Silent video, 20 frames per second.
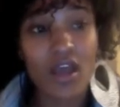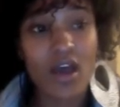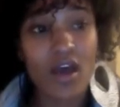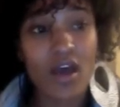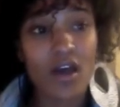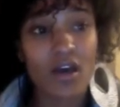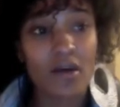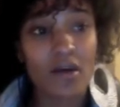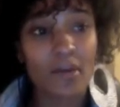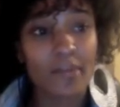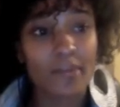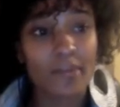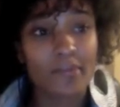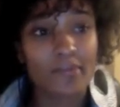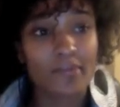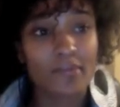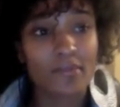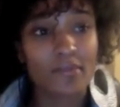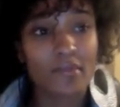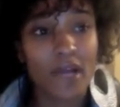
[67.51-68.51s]

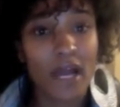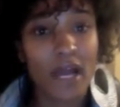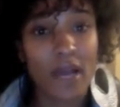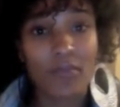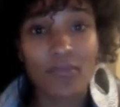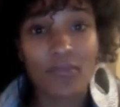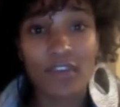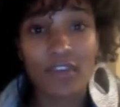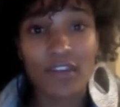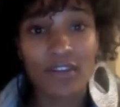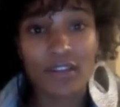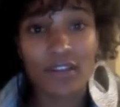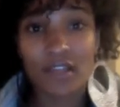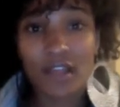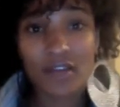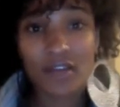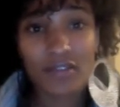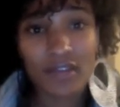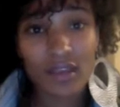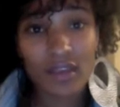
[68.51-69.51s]
I'm very
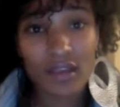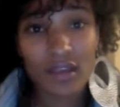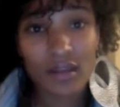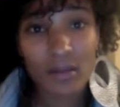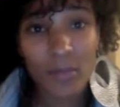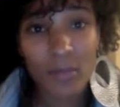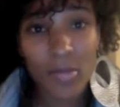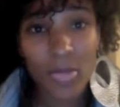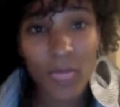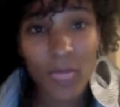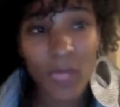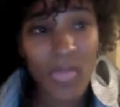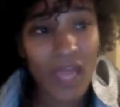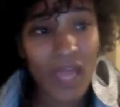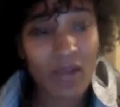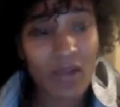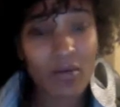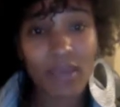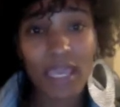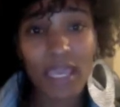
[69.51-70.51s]
loving. I
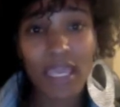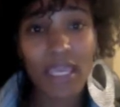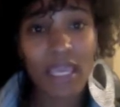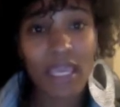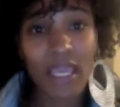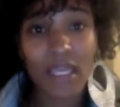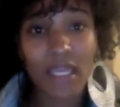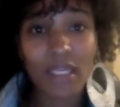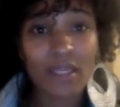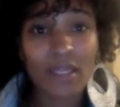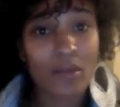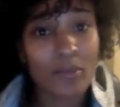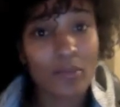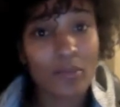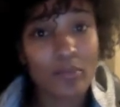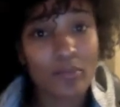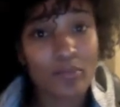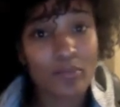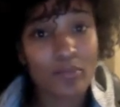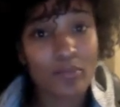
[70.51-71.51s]
don't hate any
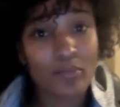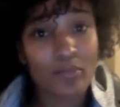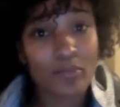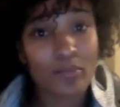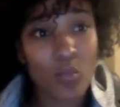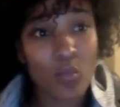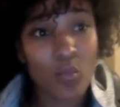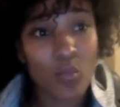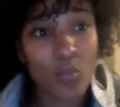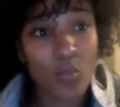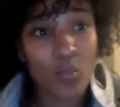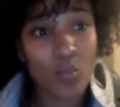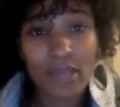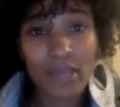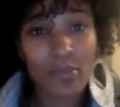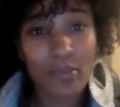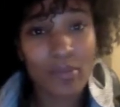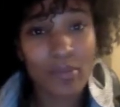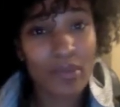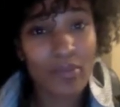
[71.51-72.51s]
one type
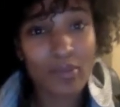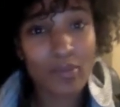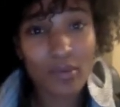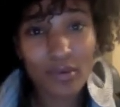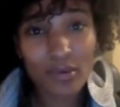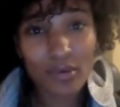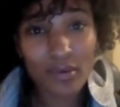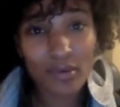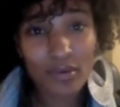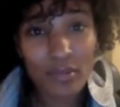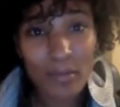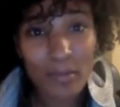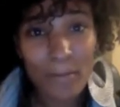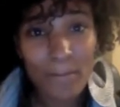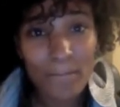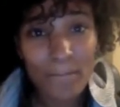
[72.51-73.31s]
of people.